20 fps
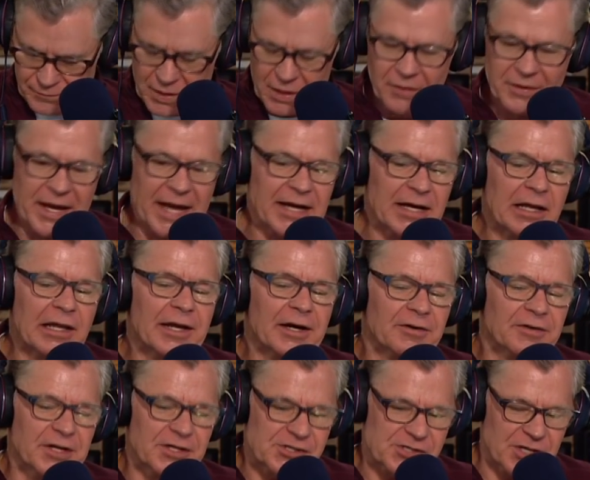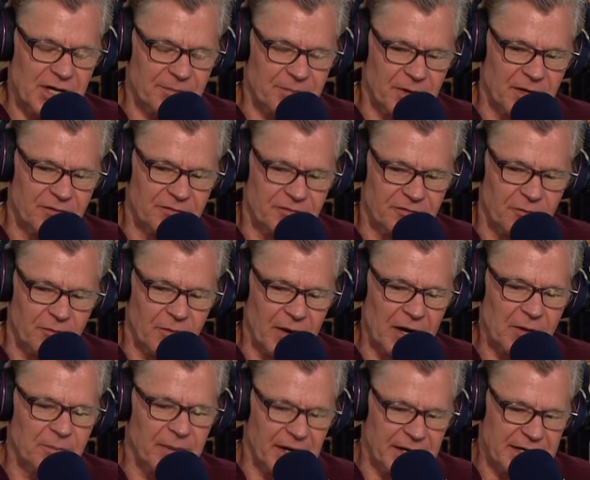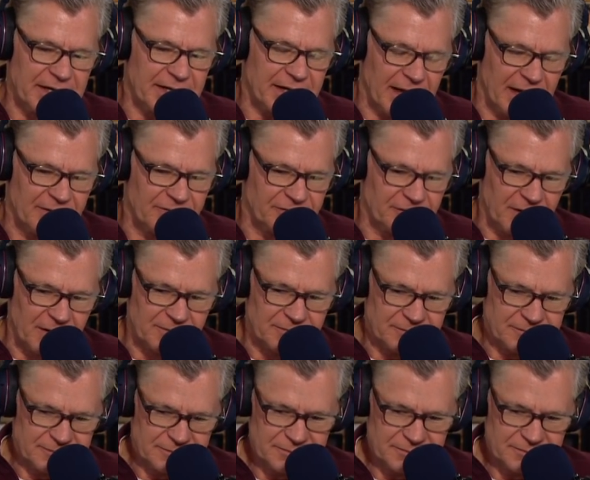Okay, clear this up of where Buddy came from.